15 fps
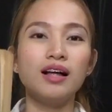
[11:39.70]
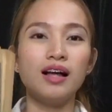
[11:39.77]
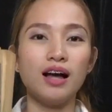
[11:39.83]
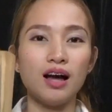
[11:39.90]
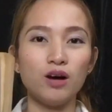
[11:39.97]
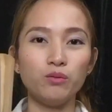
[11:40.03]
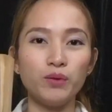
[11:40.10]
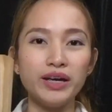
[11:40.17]

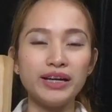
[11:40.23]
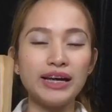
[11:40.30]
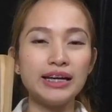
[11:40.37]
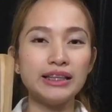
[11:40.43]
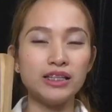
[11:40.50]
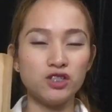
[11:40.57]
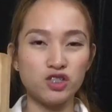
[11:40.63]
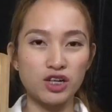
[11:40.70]
Awaken
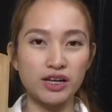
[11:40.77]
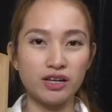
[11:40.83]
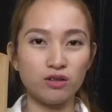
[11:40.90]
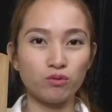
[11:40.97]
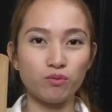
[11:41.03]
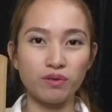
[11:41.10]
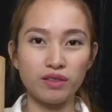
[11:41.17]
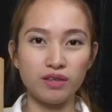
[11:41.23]
the Giant
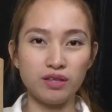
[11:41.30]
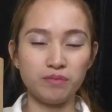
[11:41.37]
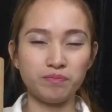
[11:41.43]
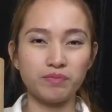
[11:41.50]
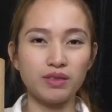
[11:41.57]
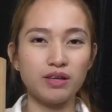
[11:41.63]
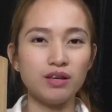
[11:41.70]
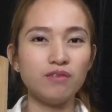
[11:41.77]
Within.
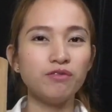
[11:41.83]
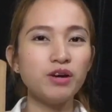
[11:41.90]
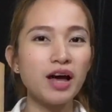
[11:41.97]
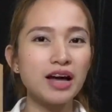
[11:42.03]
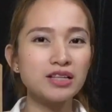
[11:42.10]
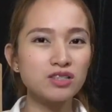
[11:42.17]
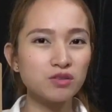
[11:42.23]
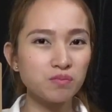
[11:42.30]
If you
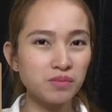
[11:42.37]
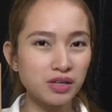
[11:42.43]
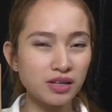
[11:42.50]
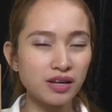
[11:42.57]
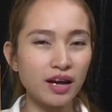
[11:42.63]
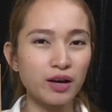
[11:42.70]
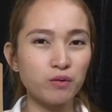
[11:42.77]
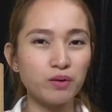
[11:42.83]
ask me,
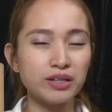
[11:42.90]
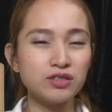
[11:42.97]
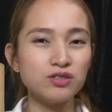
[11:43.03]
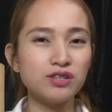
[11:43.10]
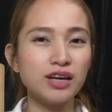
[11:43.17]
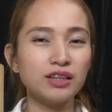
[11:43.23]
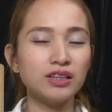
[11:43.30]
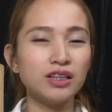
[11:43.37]
I want to
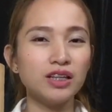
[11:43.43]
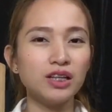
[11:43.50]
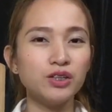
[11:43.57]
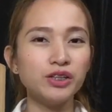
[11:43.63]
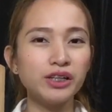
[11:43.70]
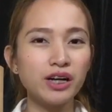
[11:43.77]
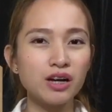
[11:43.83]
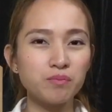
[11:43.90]
get another
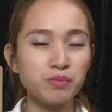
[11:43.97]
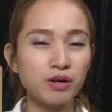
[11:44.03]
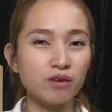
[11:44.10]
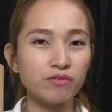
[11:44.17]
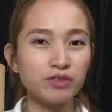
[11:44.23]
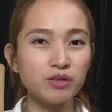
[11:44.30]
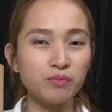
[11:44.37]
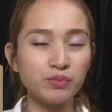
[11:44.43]
copy
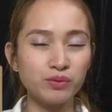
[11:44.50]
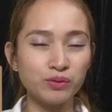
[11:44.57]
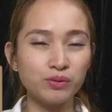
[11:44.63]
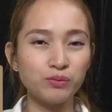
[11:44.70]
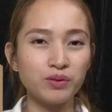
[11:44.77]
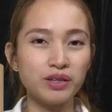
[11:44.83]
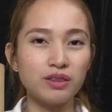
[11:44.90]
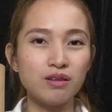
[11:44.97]
of the book
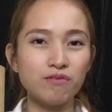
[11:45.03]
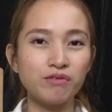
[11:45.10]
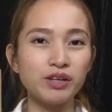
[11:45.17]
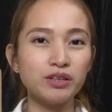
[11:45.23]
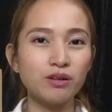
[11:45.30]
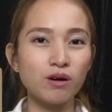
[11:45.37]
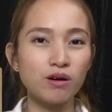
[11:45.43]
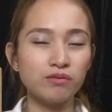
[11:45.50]
with
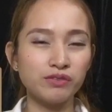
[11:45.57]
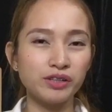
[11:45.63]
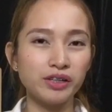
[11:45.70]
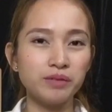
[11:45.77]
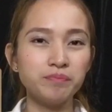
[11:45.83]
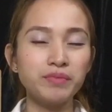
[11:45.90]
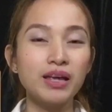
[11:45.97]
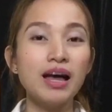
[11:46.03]
different cover.
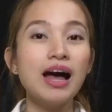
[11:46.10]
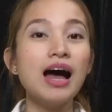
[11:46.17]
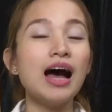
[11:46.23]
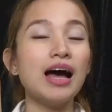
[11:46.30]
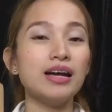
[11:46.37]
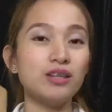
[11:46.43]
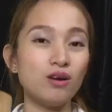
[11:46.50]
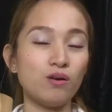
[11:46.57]

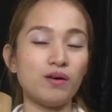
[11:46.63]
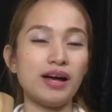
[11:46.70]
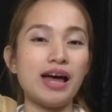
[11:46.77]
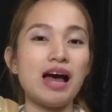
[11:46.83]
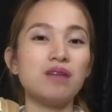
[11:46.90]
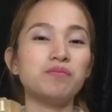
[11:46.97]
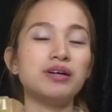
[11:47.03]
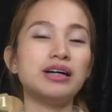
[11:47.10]
I know I
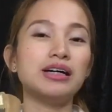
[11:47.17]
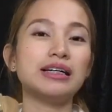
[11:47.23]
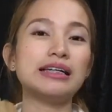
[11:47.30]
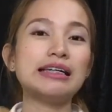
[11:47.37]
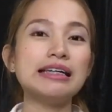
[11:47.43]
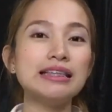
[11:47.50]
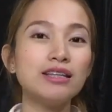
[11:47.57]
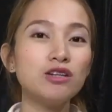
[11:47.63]
have a
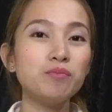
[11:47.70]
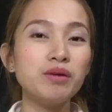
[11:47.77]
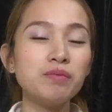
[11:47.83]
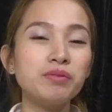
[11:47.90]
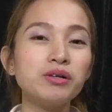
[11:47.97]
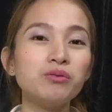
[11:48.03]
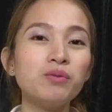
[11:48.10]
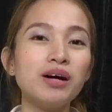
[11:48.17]
Kindle
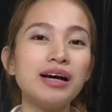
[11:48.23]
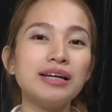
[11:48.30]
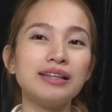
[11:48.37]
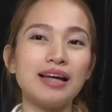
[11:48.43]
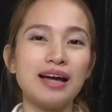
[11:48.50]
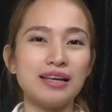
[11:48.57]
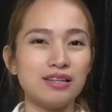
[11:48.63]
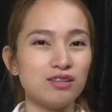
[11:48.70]
Paperwhite,
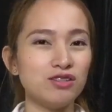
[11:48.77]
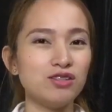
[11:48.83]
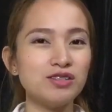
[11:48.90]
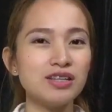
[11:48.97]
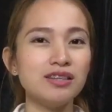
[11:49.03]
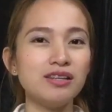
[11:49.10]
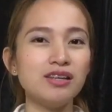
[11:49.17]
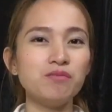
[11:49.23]
I could use
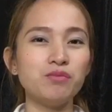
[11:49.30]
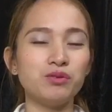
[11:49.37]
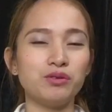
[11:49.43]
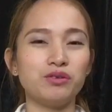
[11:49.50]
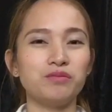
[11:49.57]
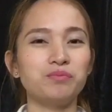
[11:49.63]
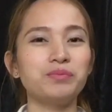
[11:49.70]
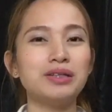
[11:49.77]
an ebook,
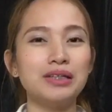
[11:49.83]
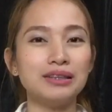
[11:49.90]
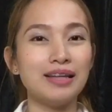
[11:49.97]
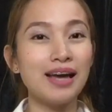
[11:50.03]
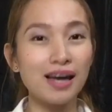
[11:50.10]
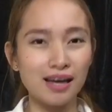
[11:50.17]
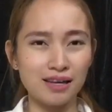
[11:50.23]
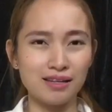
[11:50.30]
but
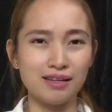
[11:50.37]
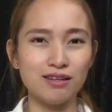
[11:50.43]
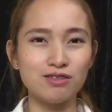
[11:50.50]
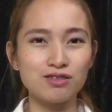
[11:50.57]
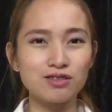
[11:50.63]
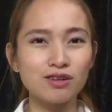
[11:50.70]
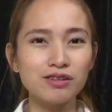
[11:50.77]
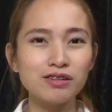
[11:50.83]
hey, it's
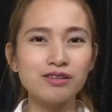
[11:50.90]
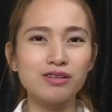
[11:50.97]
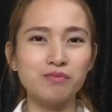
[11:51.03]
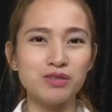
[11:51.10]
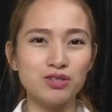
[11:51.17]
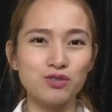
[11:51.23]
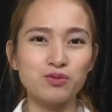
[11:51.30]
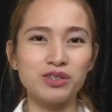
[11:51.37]
Tony
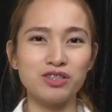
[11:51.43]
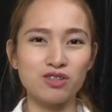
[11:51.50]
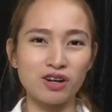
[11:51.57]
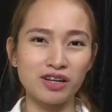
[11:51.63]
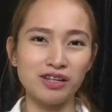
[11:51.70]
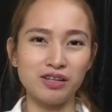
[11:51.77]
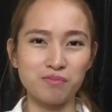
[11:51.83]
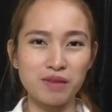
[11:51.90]
Robbins we're
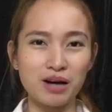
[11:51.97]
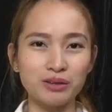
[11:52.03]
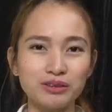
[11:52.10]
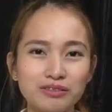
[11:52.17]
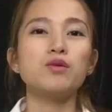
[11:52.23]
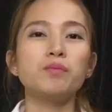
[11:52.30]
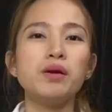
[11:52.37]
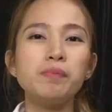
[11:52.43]
talking about.
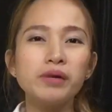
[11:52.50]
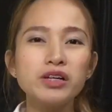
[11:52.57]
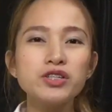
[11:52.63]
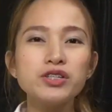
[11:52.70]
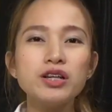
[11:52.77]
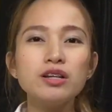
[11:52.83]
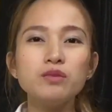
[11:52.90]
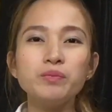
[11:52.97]
My
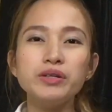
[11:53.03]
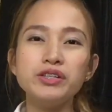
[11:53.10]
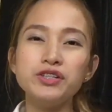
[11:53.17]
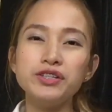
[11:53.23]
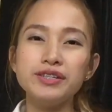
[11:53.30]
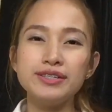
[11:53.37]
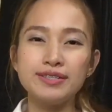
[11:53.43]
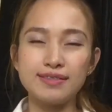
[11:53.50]
personal opinion
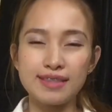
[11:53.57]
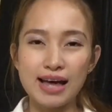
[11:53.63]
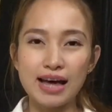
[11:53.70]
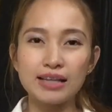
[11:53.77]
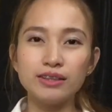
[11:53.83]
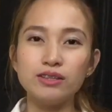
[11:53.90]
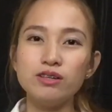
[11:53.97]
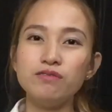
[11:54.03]
is that
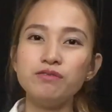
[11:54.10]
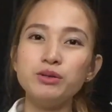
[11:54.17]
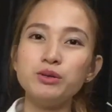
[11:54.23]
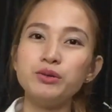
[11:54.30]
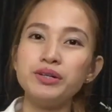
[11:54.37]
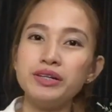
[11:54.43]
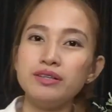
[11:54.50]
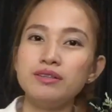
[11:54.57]
if you
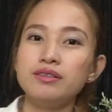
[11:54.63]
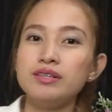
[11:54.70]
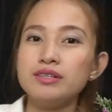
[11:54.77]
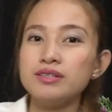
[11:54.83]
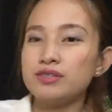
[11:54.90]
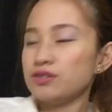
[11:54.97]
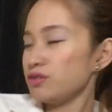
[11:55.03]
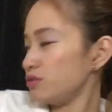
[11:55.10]
read
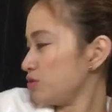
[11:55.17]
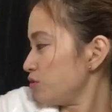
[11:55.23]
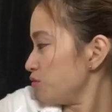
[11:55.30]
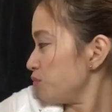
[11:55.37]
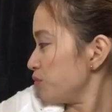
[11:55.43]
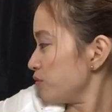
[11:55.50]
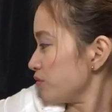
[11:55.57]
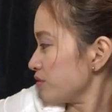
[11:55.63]
these two
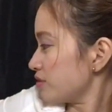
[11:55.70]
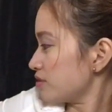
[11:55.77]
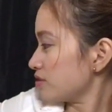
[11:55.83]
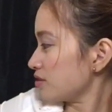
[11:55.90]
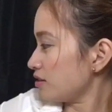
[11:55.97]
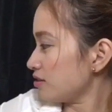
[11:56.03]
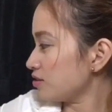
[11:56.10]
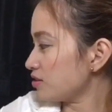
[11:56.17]
books
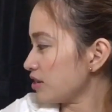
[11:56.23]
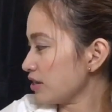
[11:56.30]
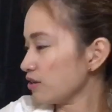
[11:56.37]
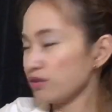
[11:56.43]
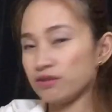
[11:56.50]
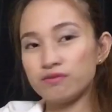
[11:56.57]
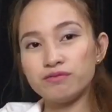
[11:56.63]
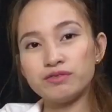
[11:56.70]

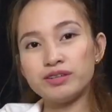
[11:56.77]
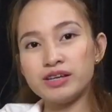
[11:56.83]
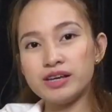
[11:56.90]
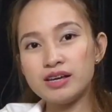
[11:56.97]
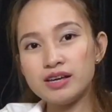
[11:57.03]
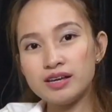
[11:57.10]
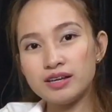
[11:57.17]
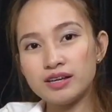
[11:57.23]

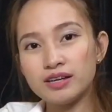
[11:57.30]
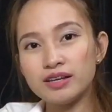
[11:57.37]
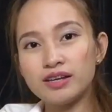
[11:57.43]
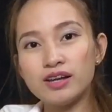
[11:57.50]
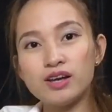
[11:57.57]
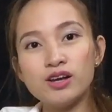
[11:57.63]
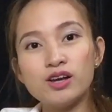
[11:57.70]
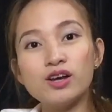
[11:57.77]
consecutively,
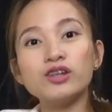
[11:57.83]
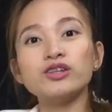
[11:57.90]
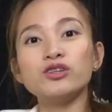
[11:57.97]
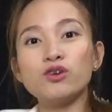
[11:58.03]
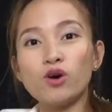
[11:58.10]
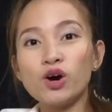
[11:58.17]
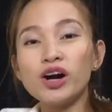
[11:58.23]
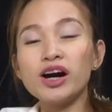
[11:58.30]

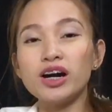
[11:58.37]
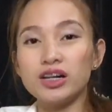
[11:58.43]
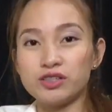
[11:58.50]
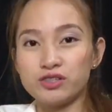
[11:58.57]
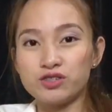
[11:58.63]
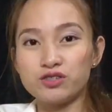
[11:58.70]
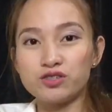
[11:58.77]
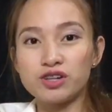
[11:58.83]
you're
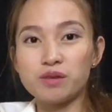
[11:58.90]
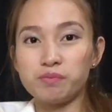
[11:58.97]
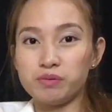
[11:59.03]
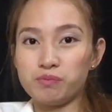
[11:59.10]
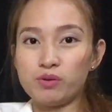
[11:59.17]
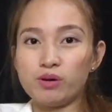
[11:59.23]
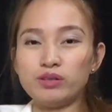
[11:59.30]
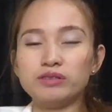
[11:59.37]

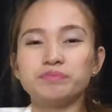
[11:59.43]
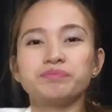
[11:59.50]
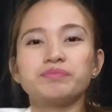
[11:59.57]
unstoppable.